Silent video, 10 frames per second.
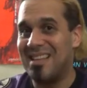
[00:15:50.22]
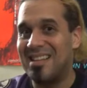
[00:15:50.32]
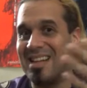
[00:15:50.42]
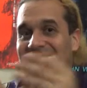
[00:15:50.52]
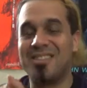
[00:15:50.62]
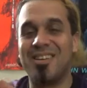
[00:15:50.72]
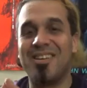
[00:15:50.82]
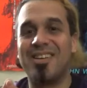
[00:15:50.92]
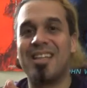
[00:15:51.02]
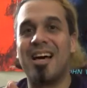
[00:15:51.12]
that'll tell
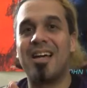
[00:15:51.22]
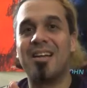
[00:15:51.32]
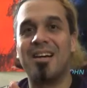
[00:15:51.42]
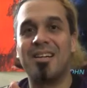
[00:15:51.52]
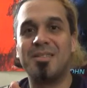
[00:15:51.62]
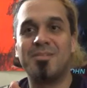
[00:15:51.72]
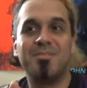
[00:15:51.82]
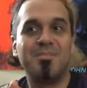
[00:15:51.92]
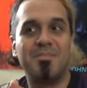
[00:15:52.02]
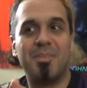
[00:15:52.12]
you a lot.
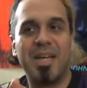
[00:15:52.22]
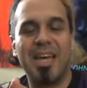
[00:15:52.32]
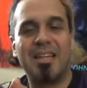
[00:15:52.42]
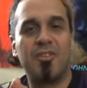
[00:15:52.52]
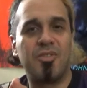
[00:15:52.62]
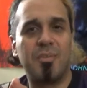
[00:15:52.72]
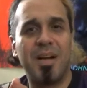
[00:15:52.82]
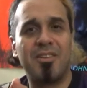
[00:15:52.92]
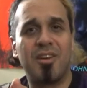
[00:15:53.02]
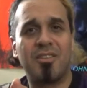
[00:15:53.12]
Um, but yeah, those are
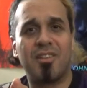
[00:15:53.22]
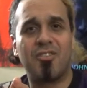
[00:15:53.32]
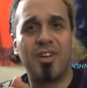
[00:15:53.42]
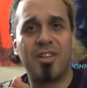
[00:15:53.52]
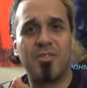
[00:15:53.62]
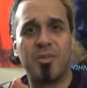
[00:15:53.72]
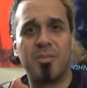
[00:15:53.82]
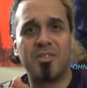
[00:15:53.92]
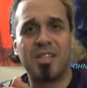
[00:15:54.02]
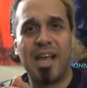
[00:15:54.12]
my thoughts on
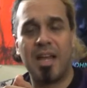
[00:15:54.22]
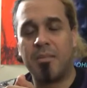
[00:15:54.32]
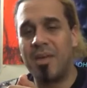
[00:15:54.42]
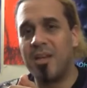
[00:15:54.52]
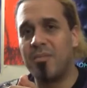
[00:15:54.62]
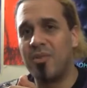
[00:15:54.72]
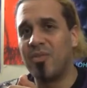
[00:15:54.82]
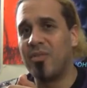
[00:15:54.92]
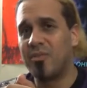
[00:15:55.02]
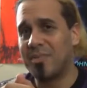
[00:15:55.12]
Transformers, the animated
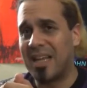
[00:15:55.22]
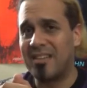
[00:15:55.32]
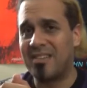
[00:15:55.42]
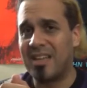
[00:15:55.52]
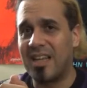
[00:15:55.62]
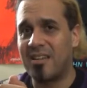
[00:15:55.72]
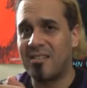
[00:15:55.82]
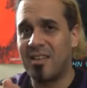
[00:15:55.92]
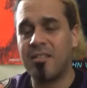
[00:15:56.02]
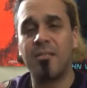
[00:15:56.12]
movie from
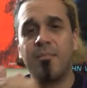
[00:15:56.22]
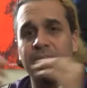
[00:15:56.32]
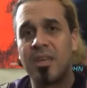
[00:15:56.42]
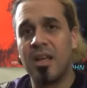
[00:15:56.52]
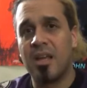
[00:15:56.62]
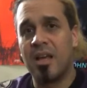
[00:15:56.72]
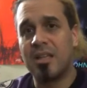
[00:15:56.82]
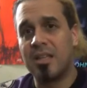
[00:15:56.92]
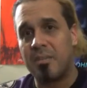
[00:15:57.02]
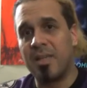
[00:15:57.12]
1986.
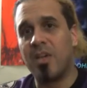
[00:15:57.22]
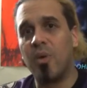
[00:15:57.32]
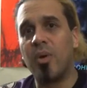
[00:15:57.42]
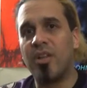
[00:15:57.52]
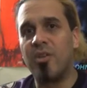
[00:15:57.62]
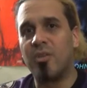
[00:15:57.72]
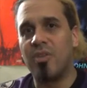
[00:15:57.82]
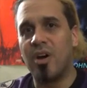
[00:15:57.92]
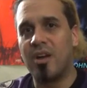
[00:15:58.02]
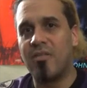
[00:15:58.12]
Let me know what you
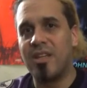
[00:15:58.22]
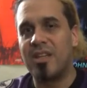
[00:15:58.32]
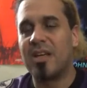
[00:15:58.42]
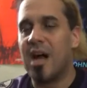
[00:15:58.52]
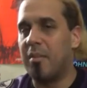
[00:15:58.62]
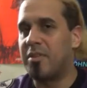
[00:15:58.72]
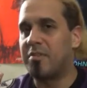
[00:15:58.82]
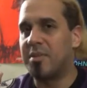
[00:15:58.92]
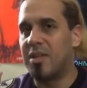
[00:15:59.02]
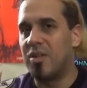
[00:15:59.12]
thought of it in the
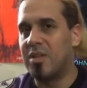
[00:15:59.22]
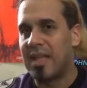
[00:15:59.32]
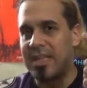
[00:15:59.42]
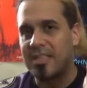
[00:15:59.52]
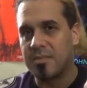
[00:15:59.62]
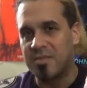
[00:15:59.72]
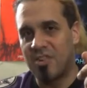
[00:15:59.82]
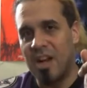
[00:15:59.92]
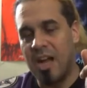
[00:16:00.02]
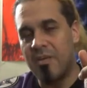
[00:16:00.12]
comments below. Like,
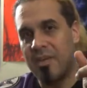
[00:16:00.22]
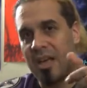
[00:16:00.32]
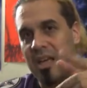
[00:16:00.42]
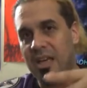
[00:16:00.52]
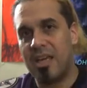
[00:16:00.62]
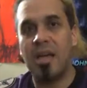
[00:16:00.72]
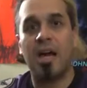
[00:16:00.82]
subscribe, and